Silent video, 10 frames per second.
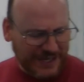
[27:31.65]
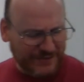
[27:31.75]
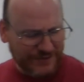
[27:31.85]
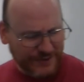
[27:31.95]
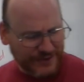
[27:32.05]

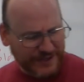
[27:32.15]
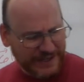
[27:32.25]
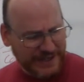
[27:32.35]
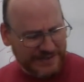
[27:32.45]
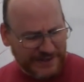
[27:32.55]
about
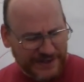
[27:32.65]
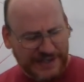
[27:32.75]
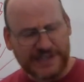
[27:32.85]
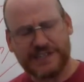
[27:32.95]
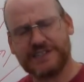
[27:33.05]
virga.
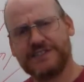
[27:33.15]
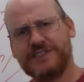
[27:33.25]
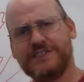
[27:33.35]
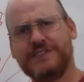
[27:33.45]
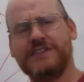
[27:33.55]
Virga is
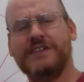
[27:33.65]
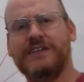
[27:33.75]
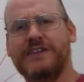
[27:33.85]
just